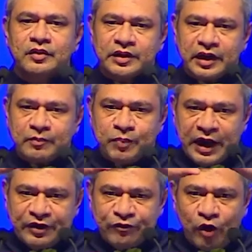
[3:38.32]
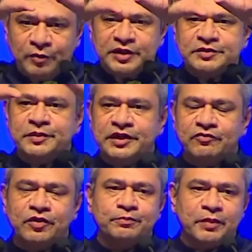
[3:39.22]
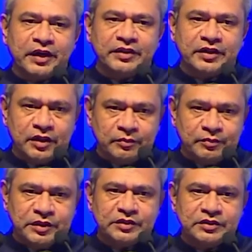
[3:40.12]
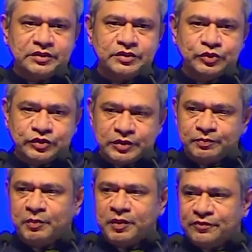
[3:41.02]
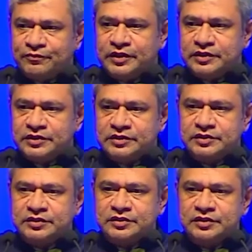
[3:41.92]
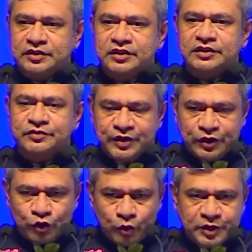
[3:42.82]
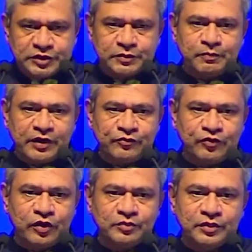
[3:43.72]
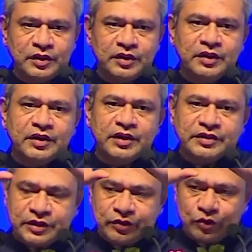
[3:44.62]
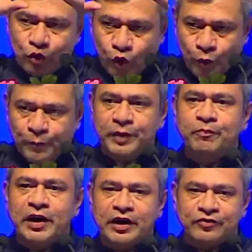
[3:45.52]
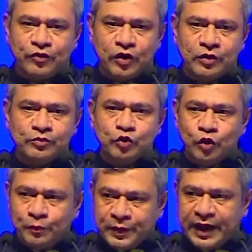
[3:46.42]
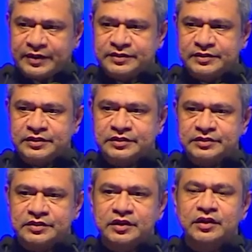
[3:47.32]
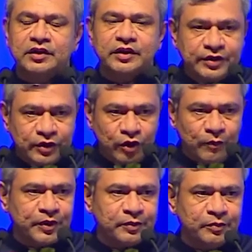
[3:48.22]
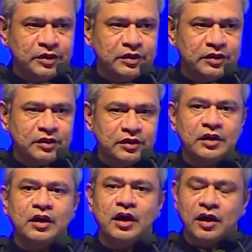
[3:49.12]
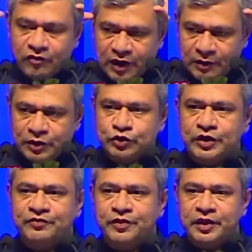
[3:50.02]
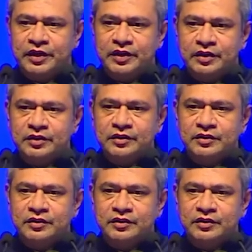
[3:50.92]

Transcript: That platform has been developed by the government using public funds. It's a very robust platform. It's an open platform, open access, interoperable, available to everybody.